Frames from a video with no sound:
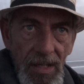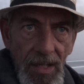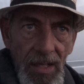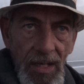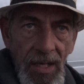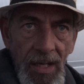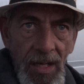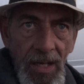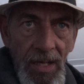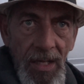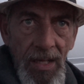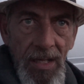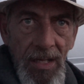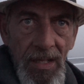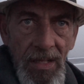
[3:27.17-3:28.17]

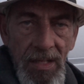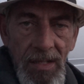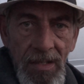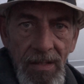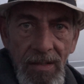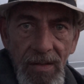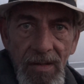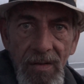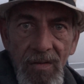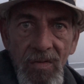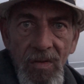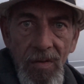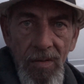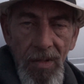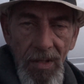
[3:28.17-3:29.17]
and the
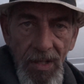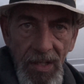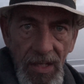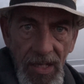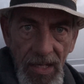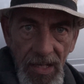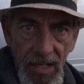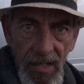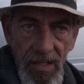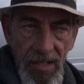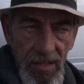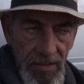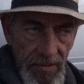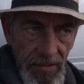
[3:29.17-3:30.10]
circle of death.